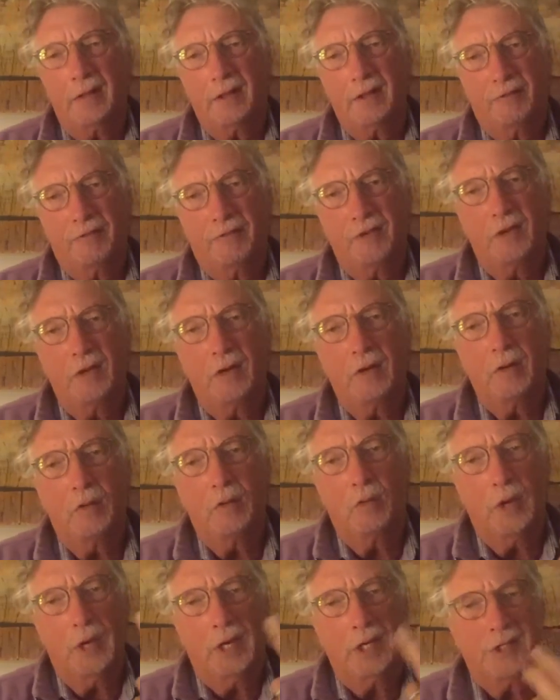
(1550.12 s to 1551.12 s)
fear
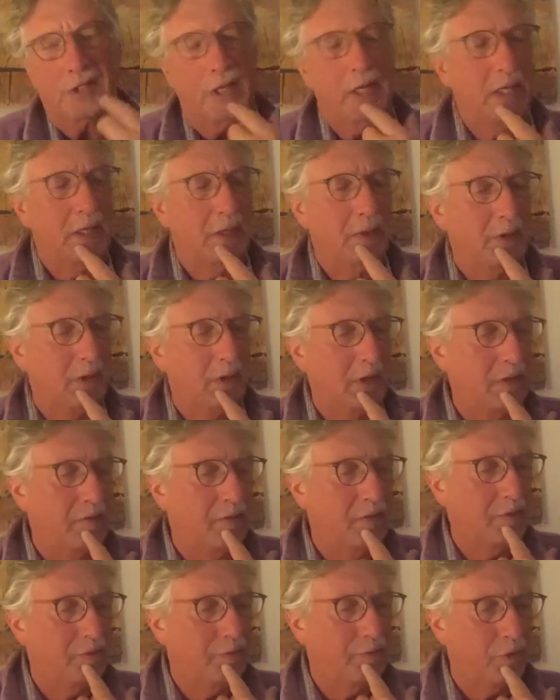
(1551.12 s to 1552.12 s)
or anxiety
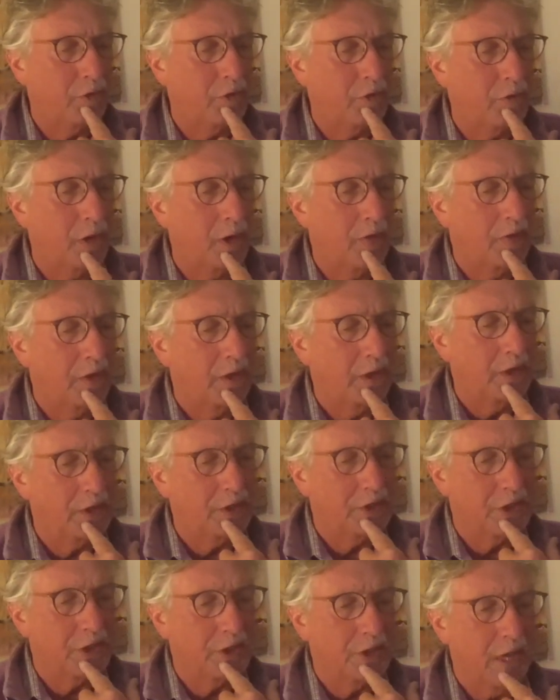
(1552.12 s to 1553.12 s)
even further, I think, is
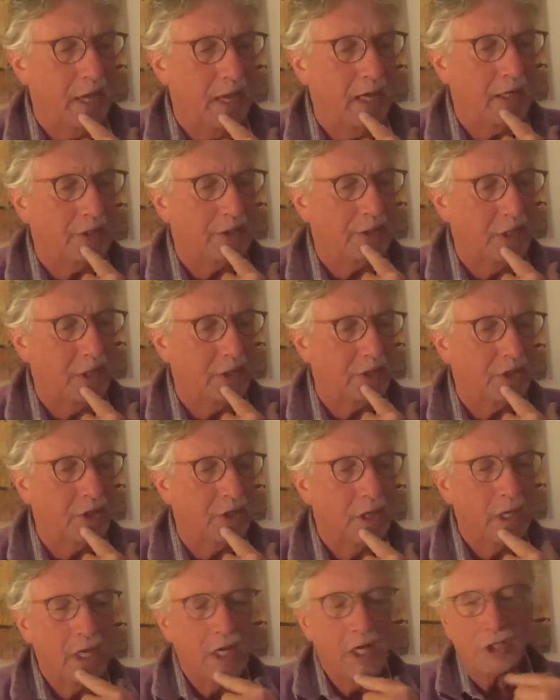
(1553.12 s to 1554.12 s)
this access
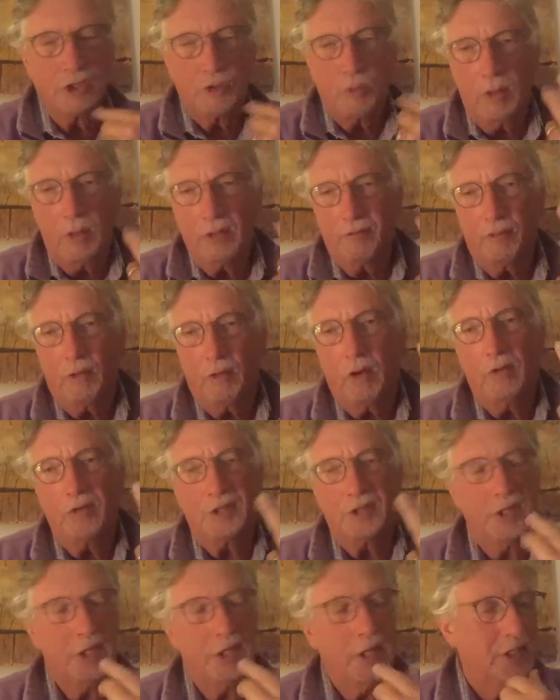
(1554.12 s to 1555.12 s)
24 hours
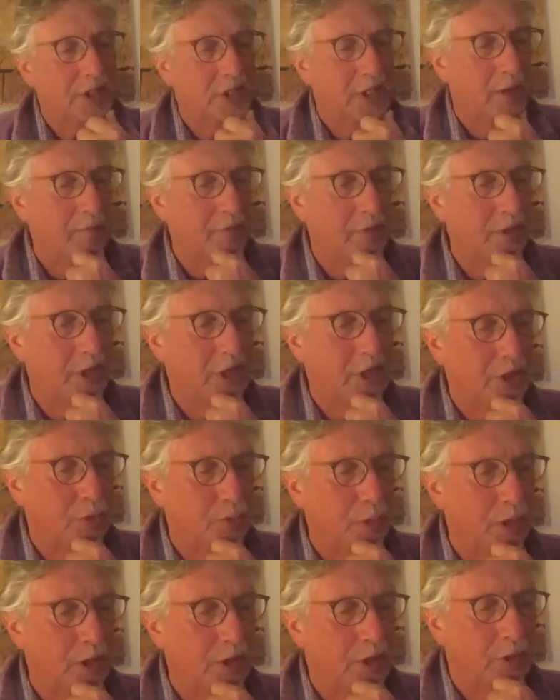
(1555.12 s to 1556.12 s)
a day, 7 days a
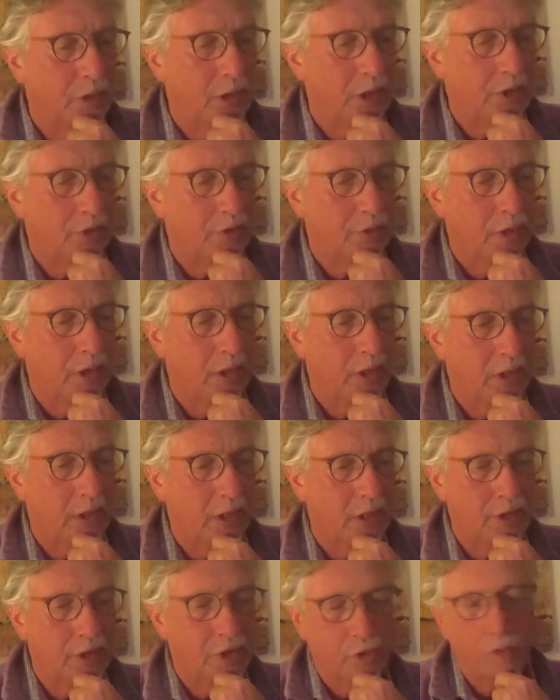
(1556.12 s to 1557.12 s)
week to electronic
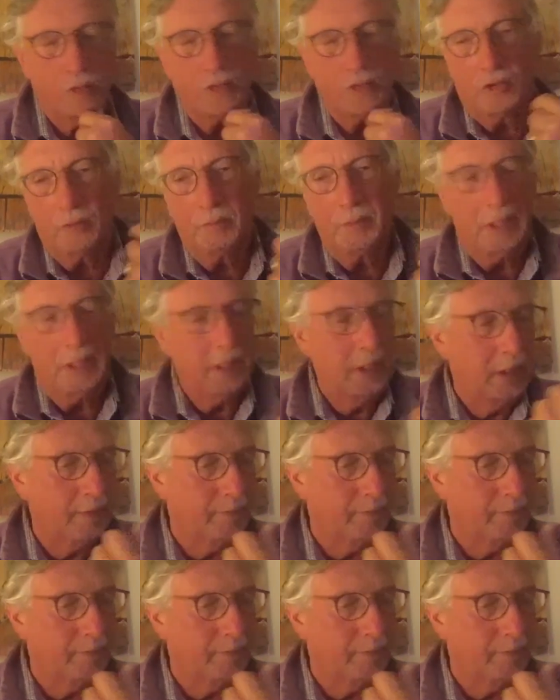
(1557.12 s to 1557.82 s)
and social media, of